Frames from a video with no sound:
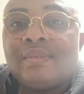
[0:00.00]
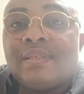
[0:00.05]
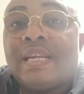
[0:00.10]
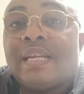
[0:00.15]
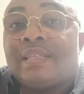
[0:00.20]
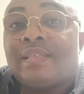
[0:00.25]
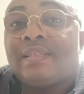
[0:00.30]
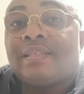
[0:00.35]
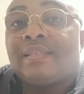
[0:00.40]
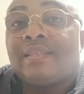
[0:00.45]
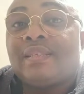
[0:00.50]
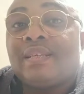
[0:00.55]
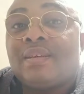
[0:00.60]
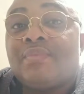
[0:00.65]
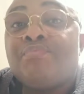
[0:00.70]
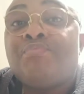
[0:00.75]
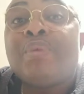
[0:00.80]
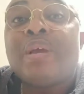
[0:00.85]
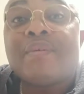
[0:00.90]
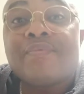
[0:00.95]
That
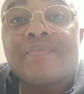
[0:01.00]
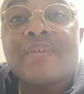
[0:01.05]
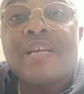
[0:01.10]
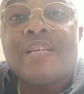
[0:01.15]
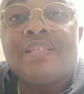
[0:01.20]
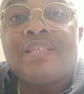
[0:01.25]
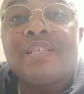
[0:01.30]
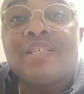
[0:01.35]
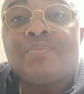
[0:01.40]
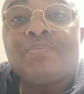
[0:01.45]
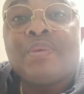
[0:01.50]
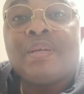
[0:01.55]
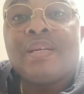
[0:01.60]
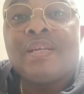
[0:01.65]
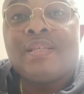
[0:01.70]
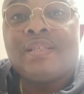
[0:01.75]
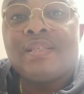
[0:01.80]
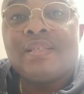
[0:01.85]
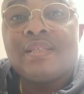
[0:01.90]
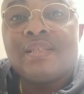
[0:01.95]
Biafra is a spirit.
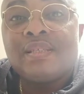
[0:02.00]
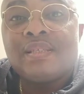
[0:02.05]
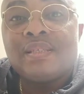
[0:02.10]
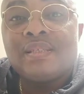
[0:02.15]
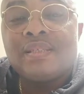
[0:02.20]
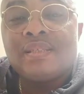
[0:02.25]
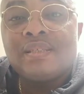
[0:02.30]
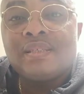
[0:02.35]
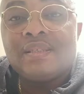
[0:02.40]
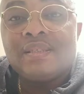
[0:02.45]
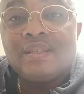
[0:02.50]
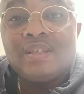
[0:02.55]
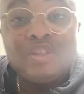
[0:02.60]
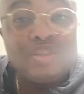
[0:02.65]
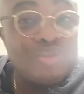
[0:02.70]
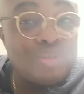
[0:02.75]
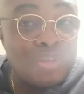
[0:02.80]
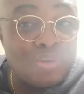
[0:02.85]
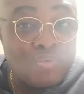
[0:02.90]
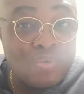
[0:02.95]

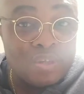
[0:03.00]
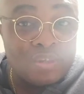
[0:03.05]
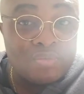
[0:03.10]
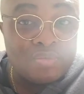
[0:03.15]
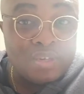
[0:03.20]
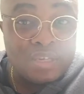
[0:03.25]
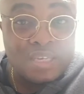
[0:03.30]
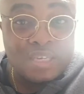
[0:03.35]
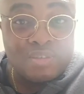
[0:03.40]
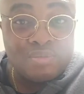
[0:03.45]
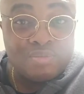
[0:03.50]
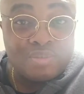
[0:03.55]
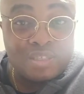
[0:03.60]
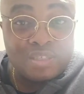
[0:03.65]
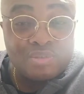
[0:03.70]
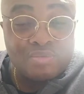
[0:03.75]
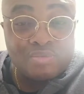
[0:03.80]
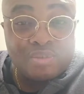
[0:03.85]
You see Uwazuruike you see